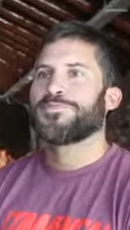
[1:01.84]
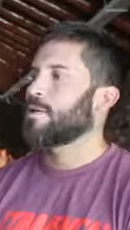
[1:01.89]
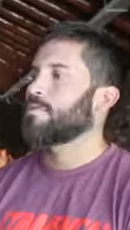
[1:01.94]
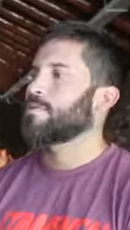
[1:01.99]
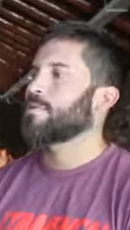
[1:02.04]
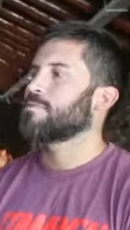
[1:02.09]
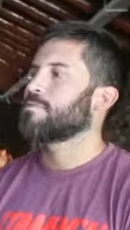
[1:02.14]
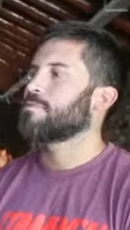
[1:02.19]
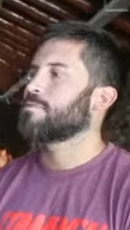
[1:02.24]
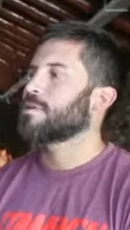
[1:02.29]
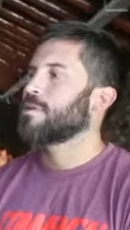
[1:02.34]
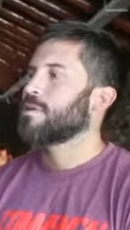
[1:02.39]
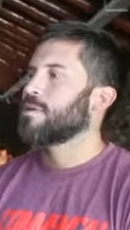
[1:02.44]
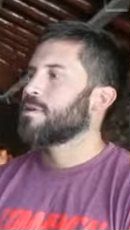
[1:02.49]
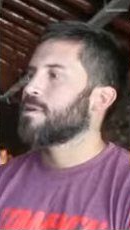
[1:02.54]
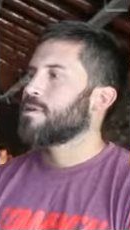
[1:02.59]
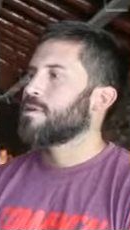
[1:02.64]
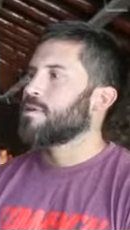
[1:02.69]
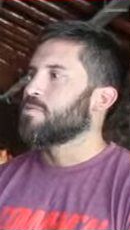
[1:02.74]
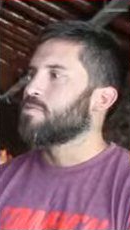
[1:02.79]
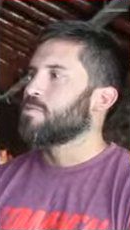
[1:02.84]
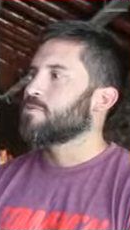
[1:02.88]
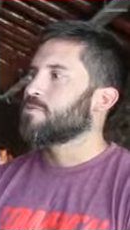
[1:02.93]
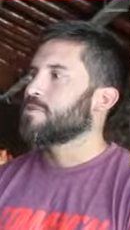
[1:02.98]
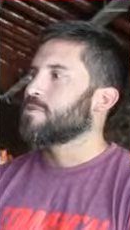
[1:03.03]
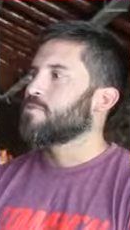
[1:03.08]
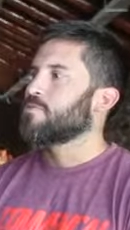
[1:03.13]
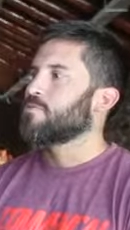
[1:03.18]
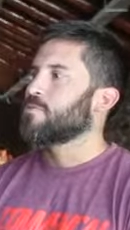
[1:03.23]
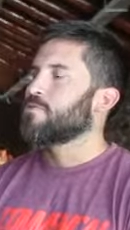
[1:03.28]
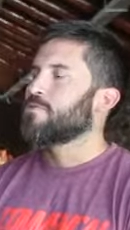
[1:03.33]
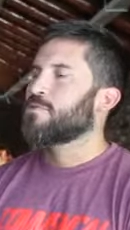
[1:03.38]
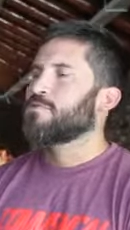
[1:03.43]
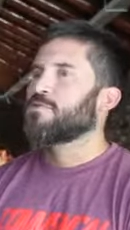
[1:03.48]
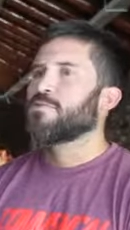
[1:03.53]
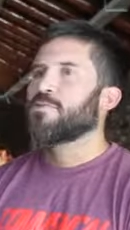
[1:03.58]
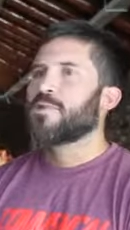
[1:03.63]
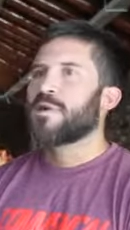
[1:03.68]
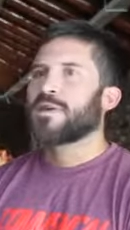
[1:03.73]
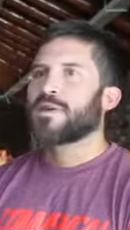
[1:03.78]
I mean, we wanted to have a
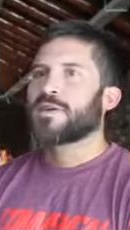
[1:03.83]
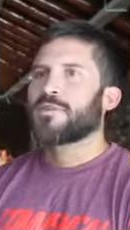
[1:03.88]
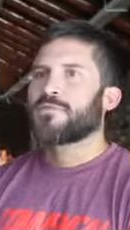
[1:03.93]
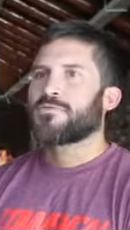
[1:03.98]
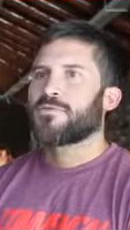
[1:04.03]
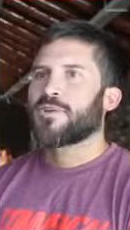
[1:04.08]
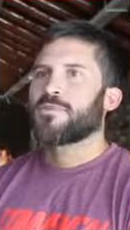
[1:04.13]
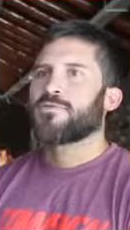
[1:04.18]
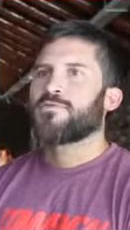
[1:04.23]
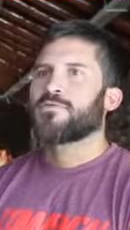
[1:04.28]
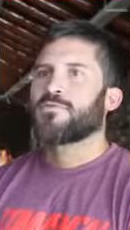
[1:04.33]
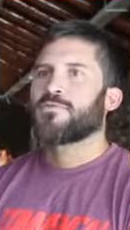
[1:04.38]
new bike and trying to